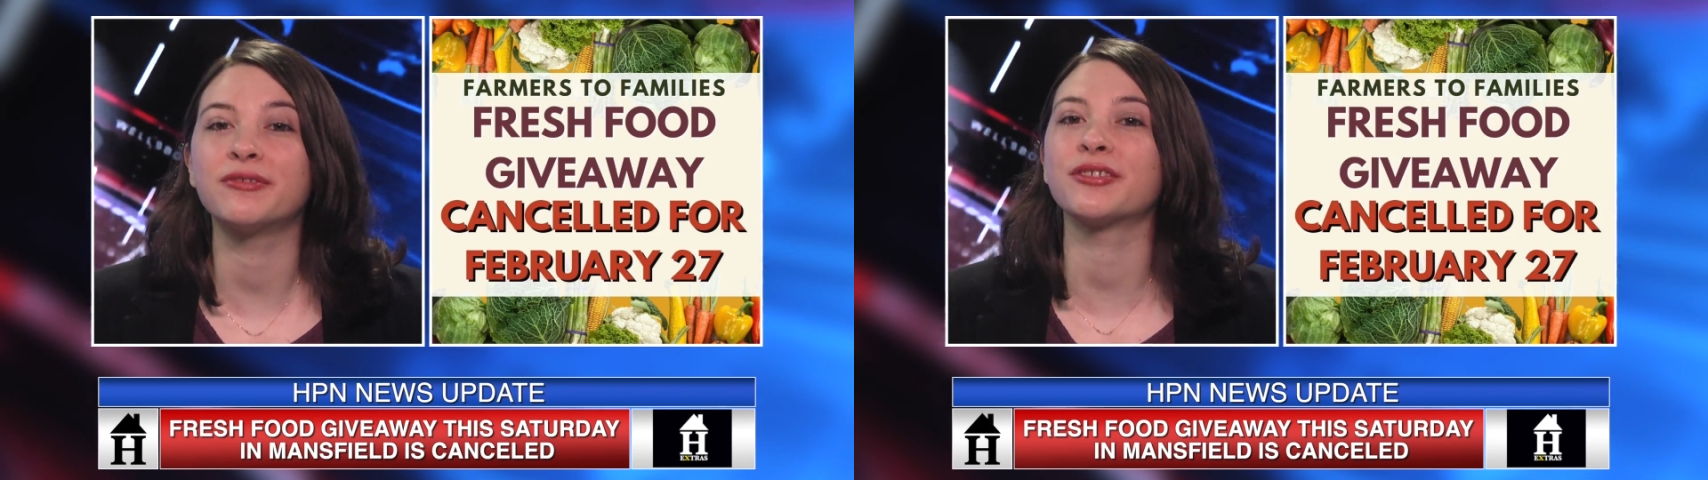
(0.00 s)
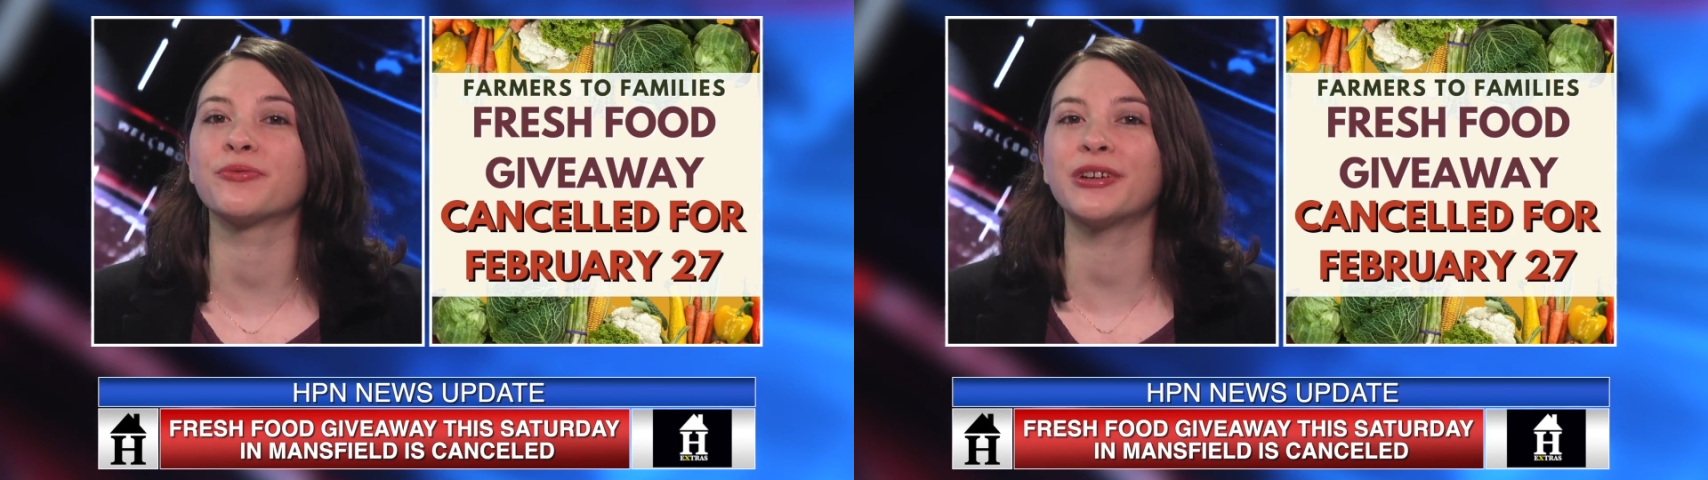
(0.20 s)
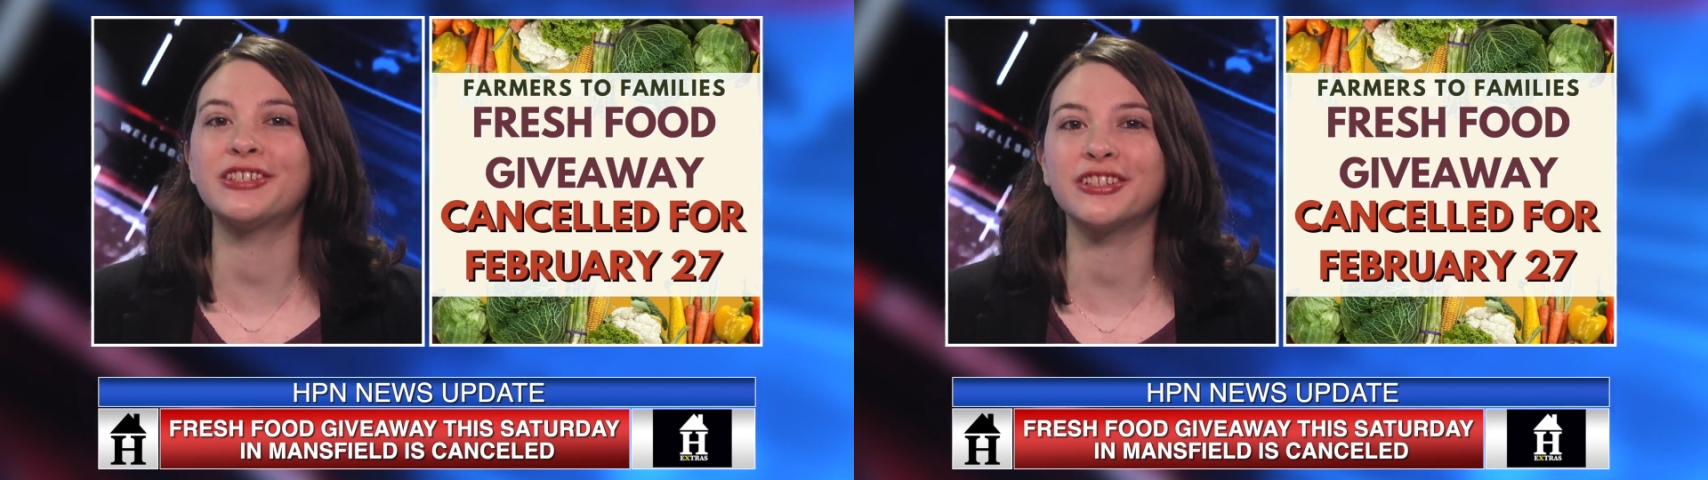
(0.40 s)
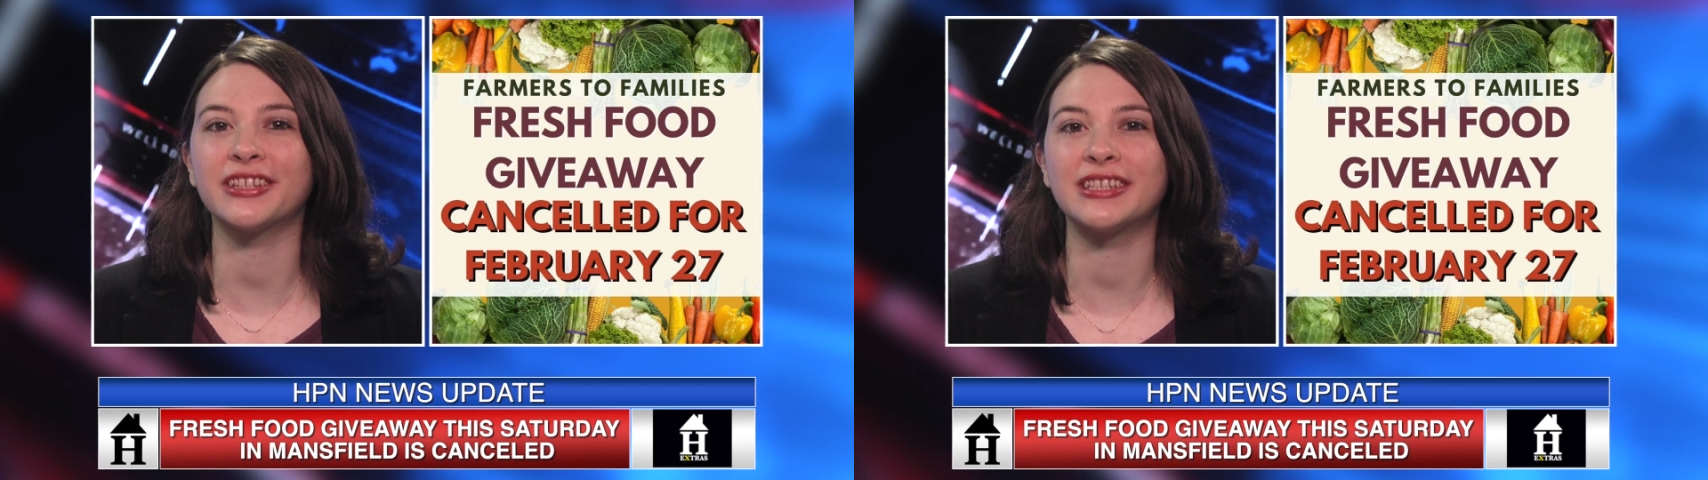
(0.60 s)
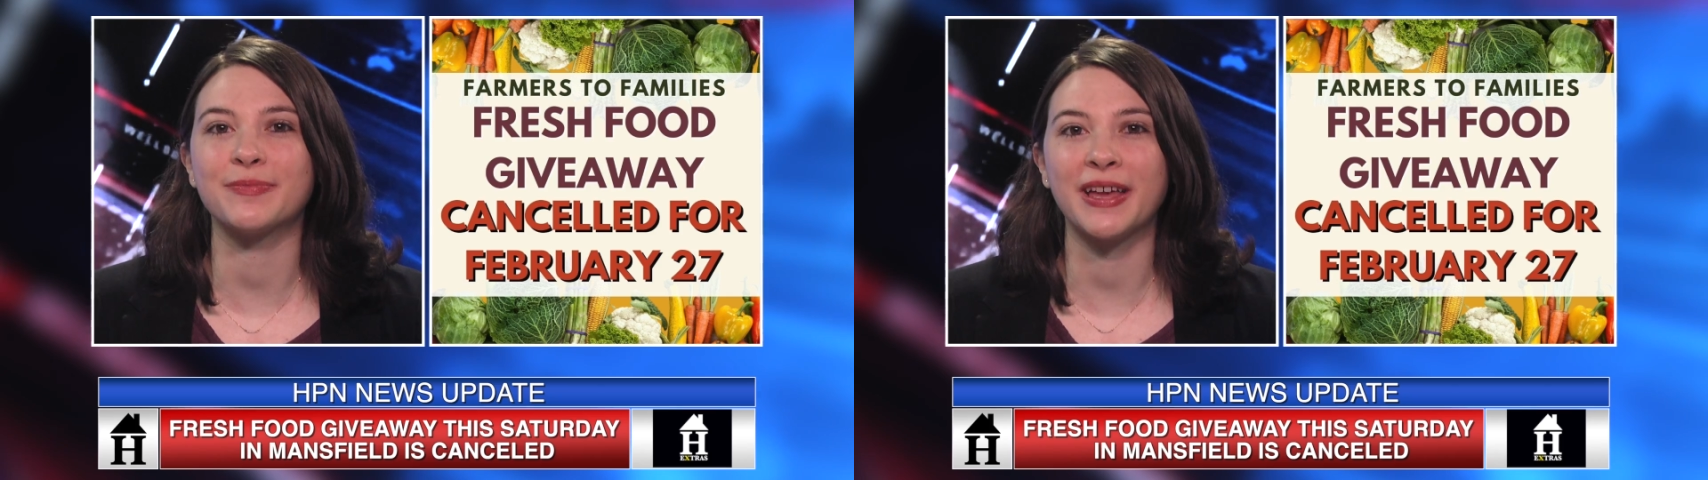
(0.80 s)
was
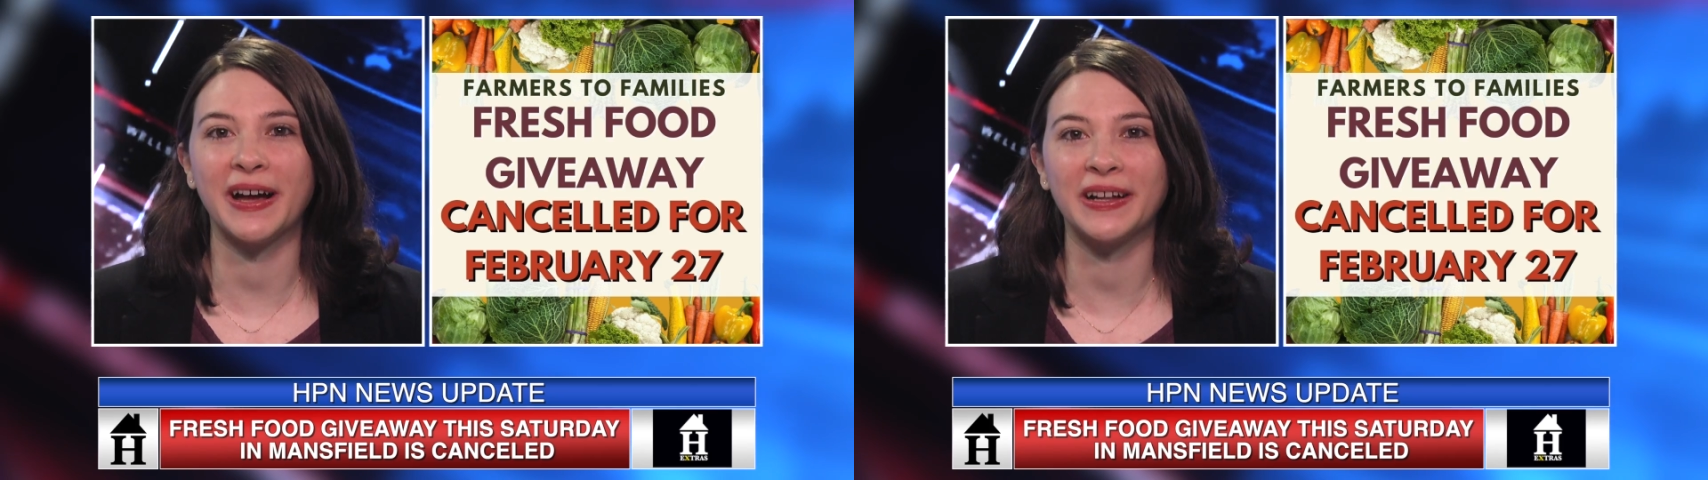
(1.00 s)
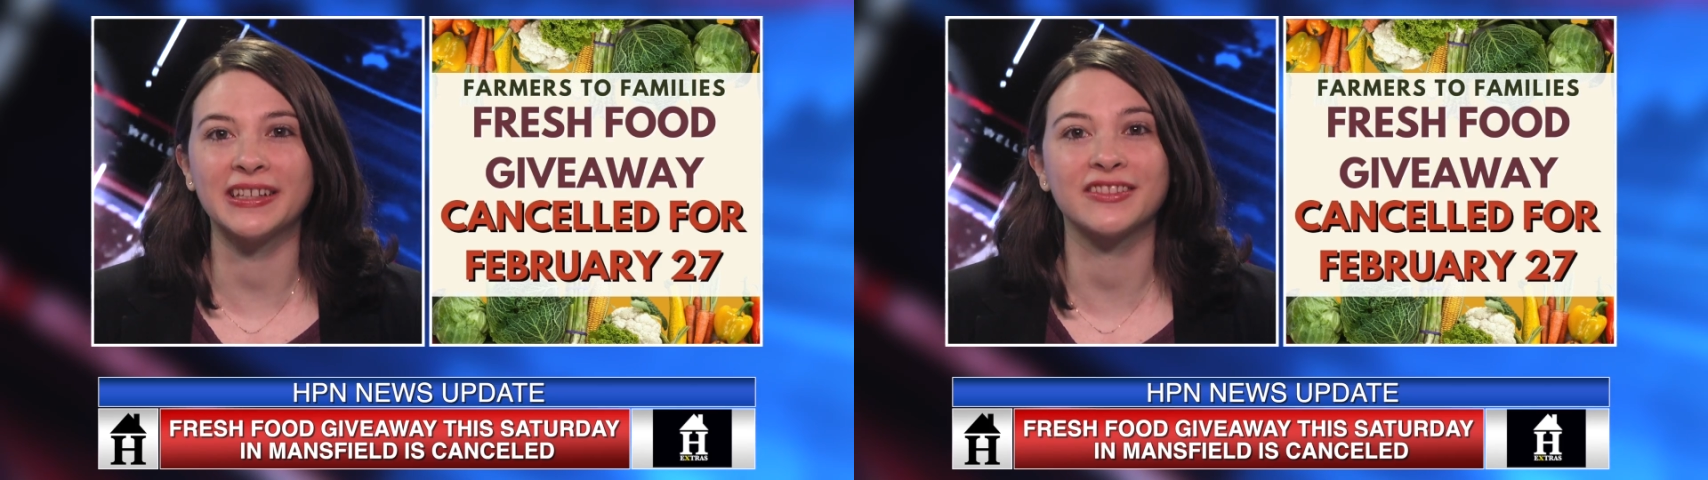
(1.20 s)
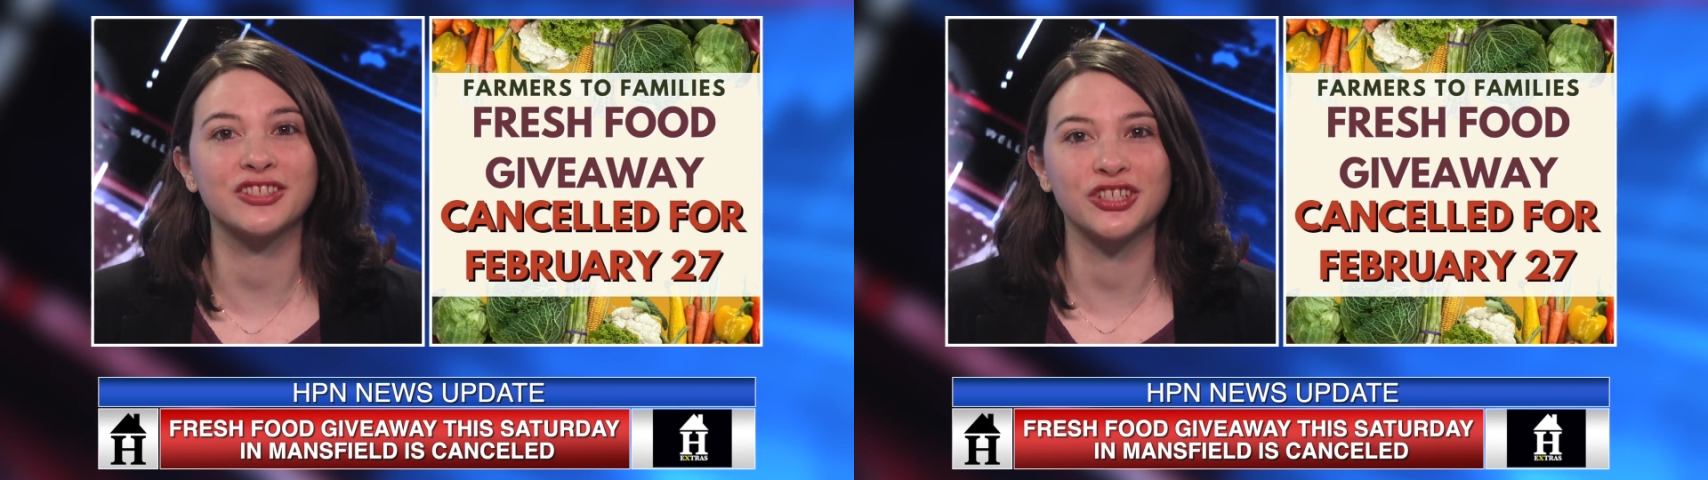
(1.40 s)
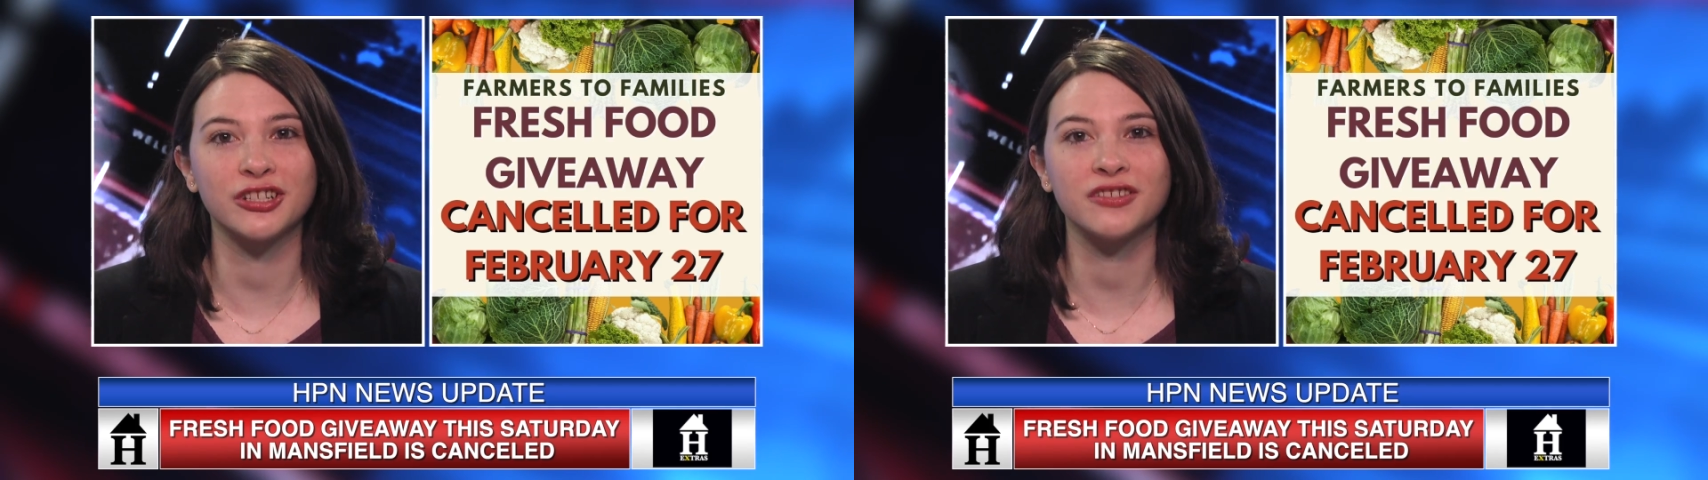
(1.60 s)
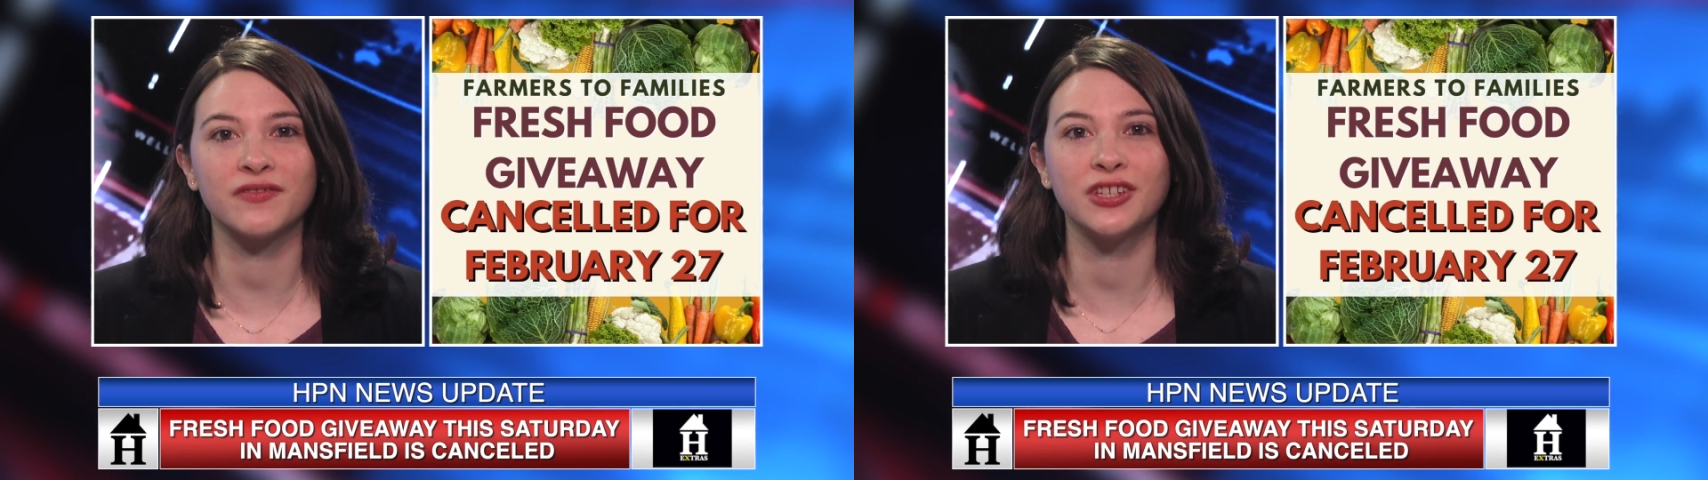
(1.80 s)
originally to be held at the Church of the